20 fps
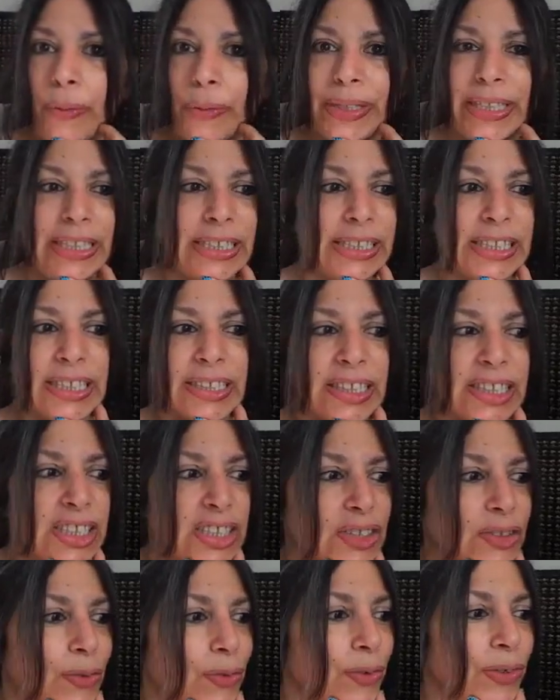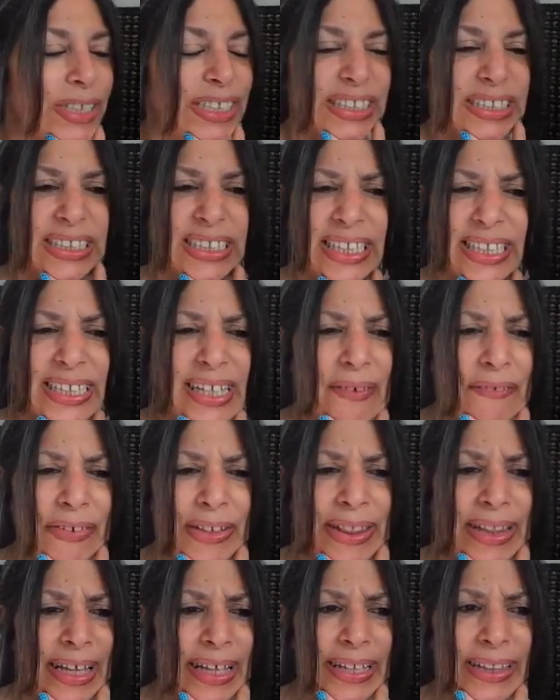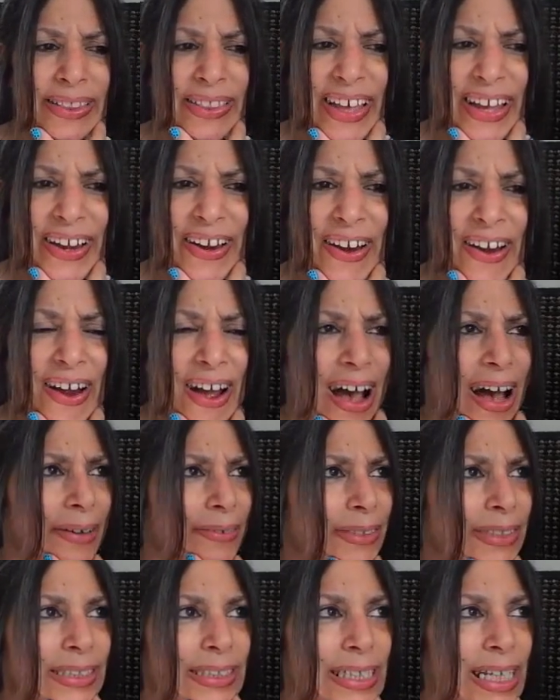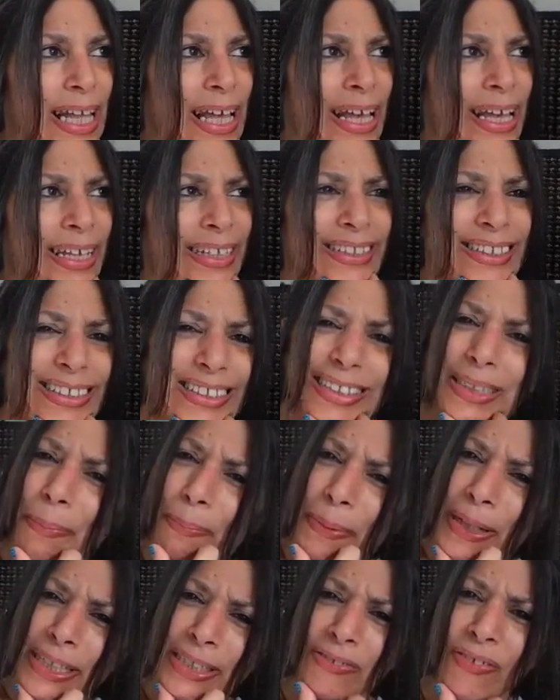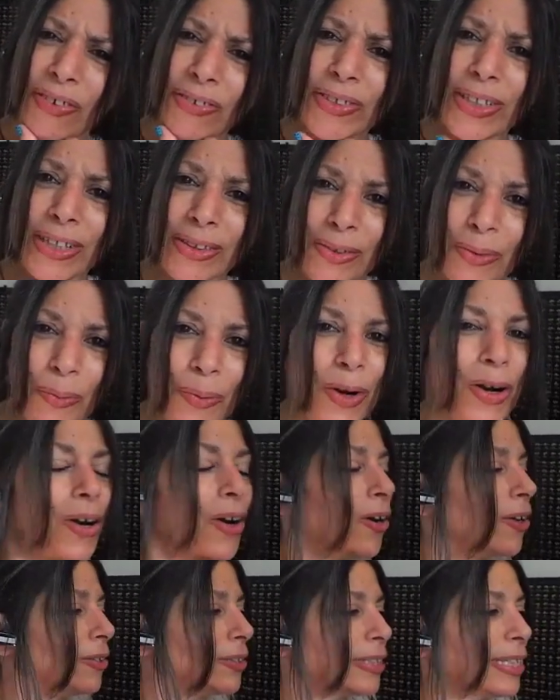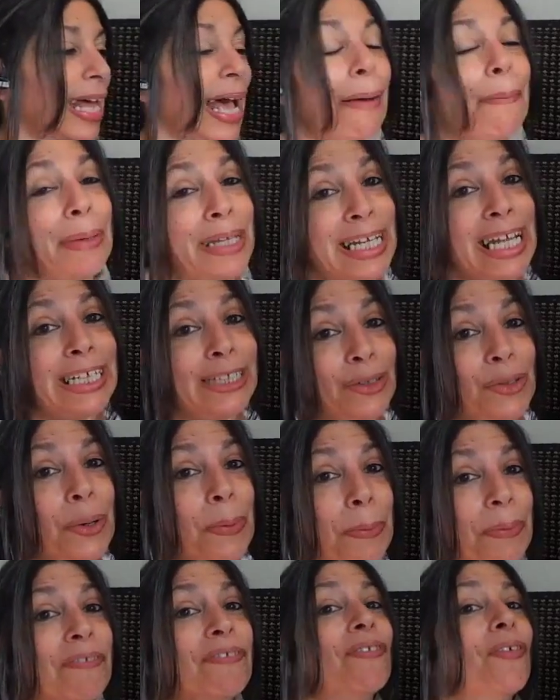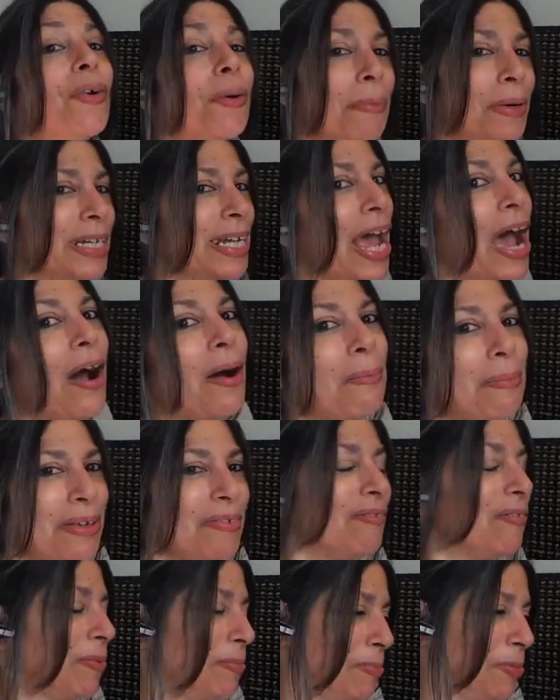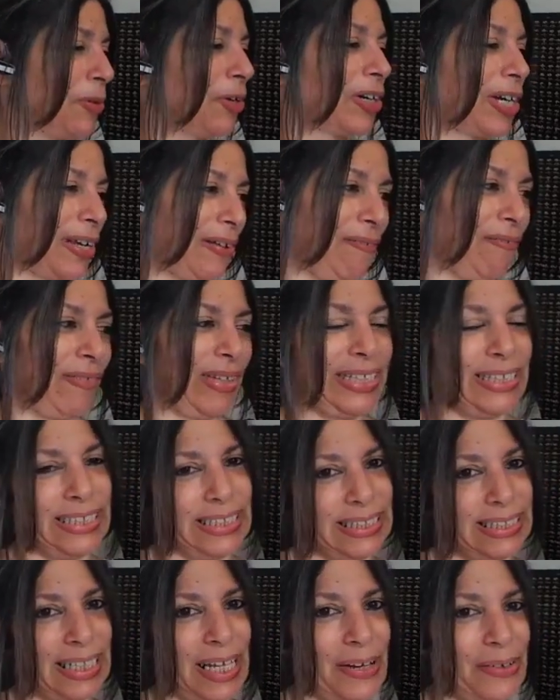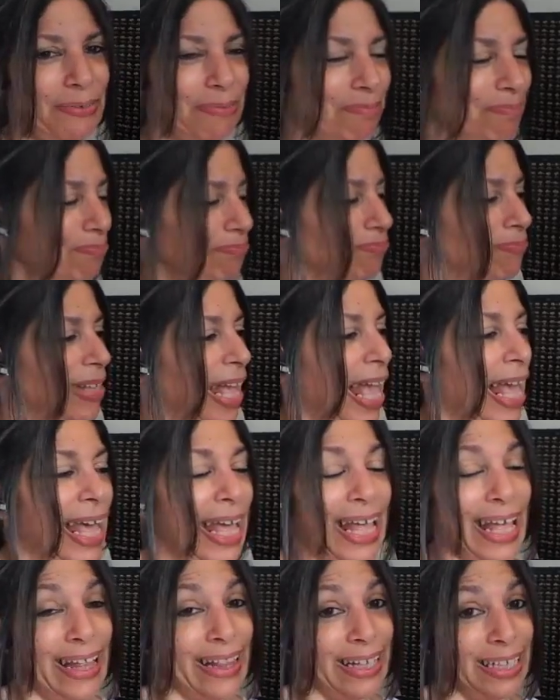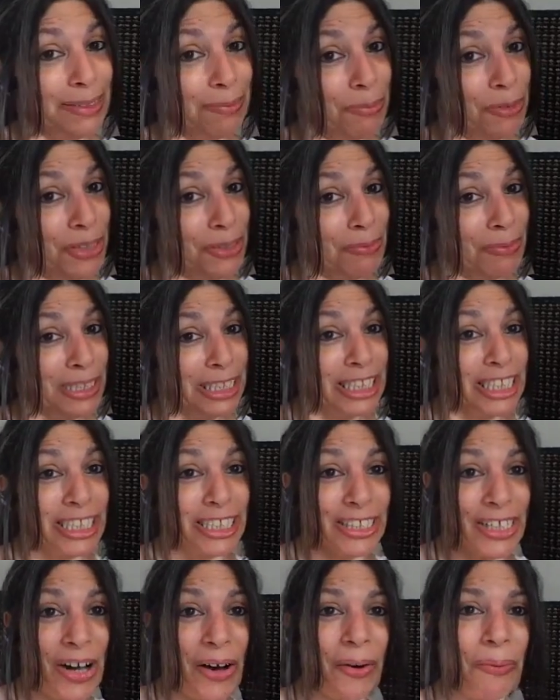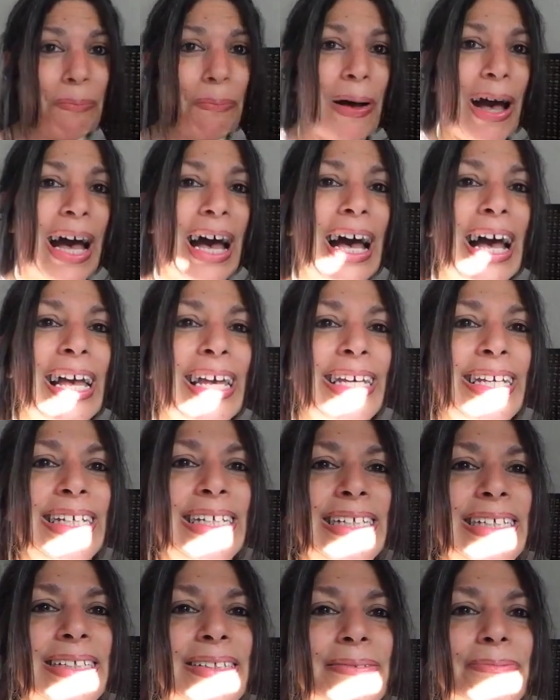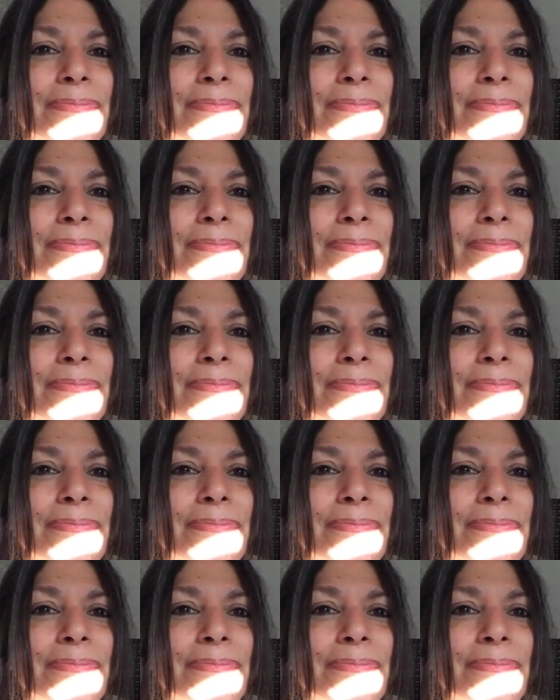going into the store and seeing everything there, I was like, it's the best phone in the world. I mean, I knew it before, but now I'm even more convinced. So that's pretty much it, y'all. Bye.